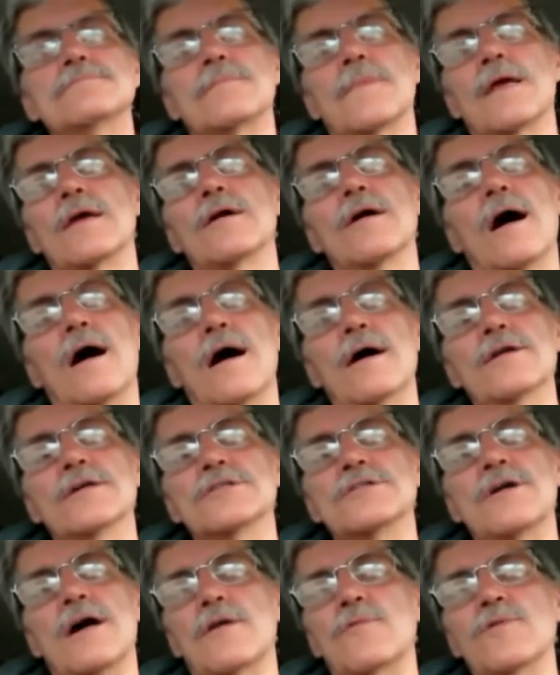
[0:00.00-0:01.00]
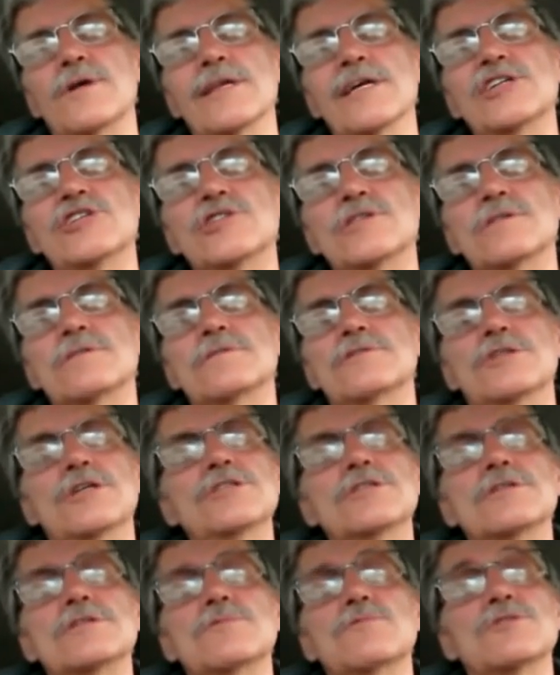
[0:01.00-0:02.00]
And God is not religion.
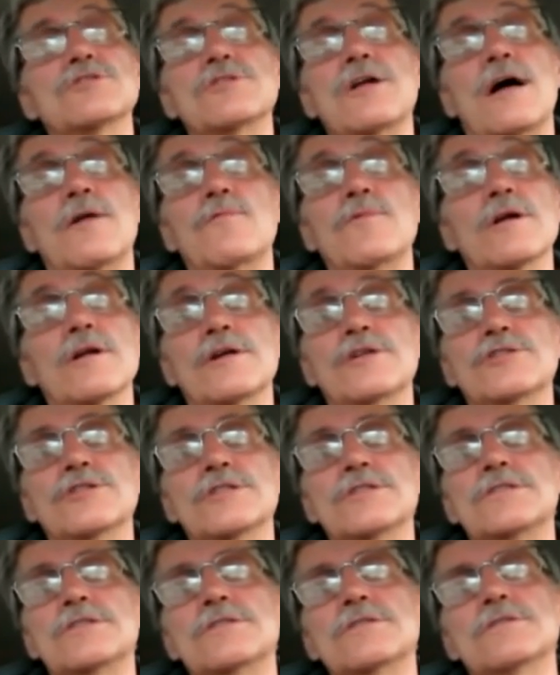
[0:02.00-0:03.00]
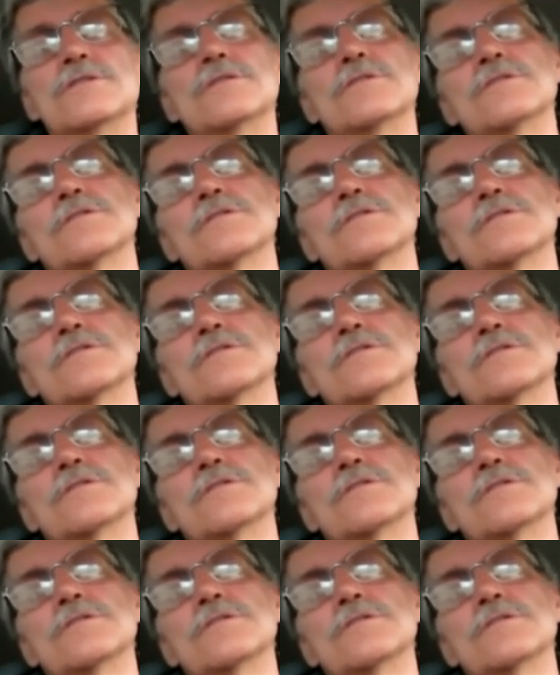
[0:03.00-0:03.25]
Jesus was not religious.